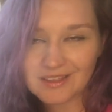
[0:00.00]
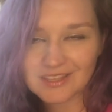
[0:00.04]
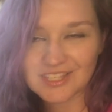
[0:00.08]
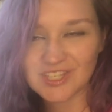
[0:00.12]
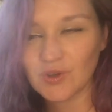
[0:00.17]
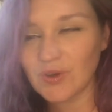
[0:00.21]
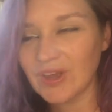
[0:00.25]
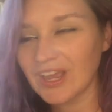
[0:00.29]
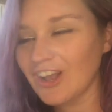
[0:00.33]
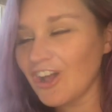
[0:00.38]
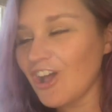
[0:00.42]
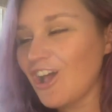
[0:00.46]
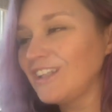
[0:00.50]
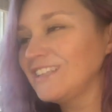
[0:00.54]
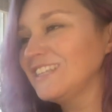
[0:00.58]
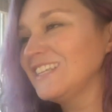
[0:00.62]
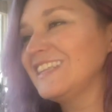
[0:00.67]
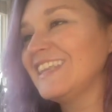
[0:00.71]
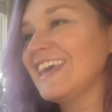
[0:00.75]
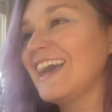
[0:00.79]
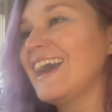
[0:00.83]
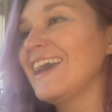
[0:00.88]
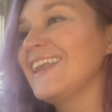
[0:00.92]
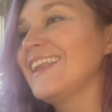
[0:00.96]
so I called it
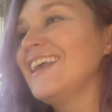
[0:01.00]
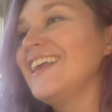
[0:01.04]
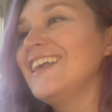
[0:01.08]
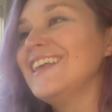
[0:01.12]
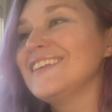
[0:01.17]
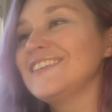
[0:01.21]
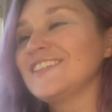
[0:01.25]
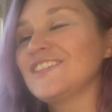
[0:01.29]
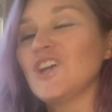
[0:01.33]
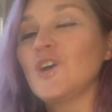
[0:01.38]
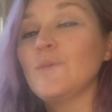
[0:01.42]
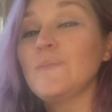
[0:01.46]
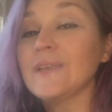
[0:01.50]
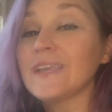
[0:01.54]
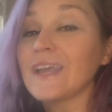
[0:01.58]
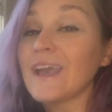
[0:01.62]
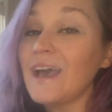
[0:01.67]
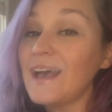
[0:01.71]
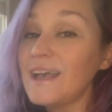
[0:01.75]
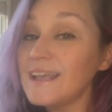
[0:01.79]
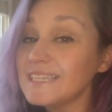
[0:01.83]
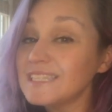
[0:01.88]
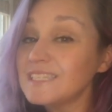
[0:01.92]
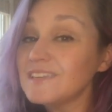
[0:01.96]
that. So
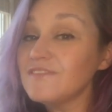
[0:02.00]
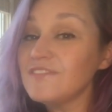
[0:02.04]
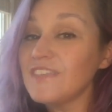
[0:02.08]
because of